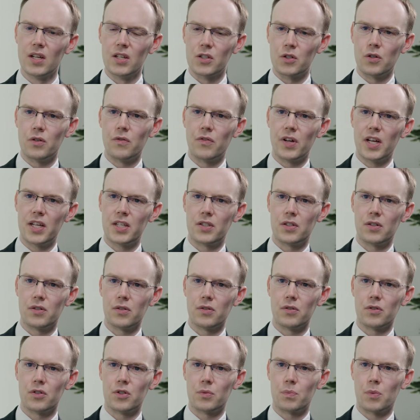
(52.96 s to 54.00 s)
So
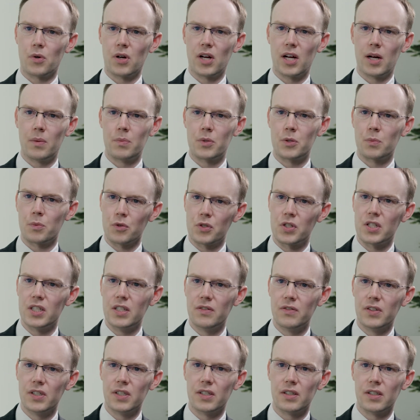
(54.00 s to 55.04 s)
investors perhaps
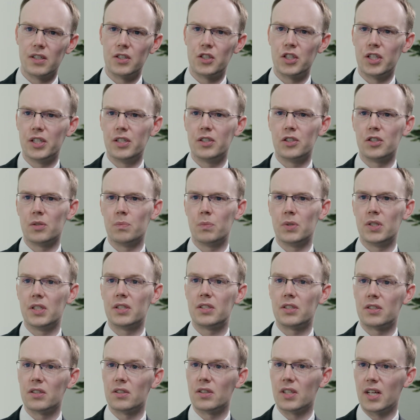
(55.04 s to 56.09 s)
perceiving the changing
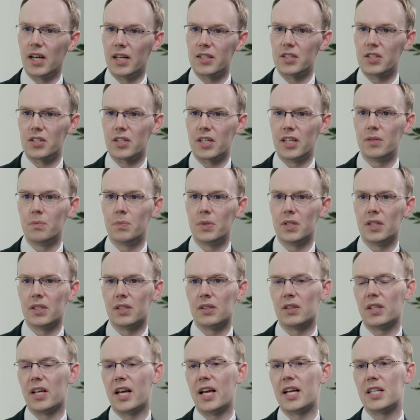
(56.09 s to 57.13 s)
political landscape
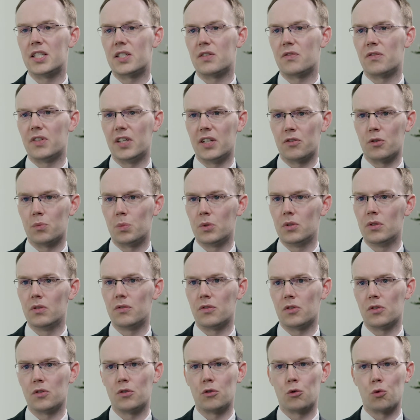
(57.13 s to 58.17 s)
being less favourable
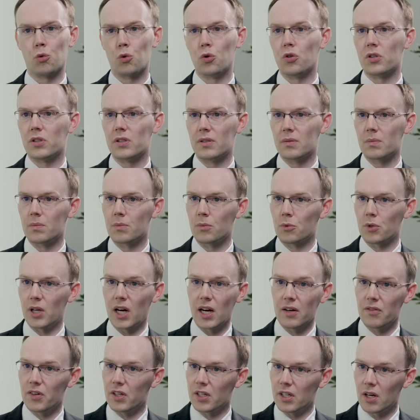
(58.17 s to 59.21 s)
for growing
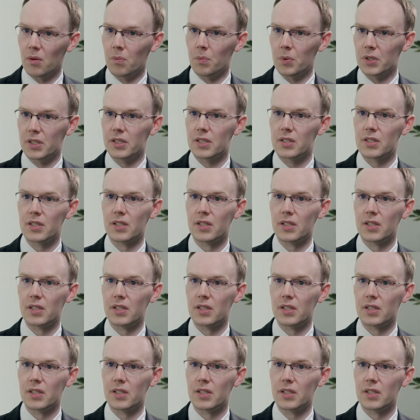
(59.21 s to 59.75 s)
private companies.